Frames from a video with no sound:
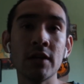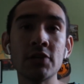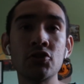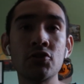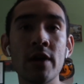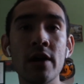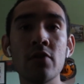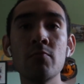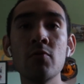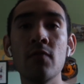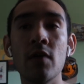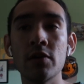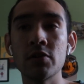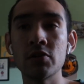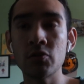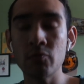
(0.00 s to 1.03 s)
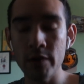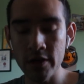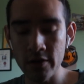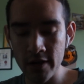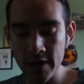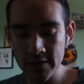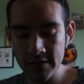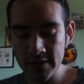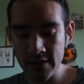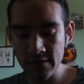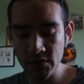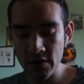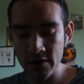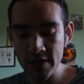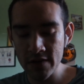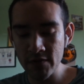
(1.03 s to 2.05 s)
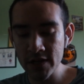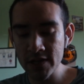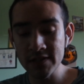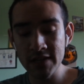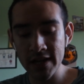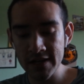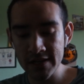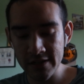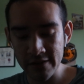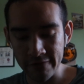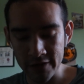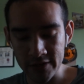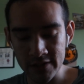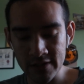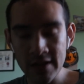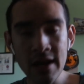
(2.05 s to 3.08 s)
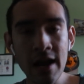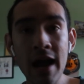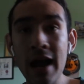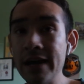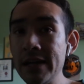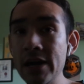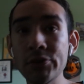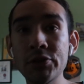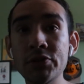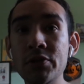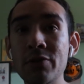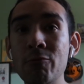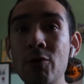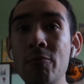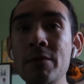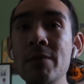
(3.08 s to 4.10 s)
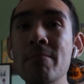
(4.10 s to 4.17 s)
Let's try to move on to tweener and see if there even is any difference. I doubt that there will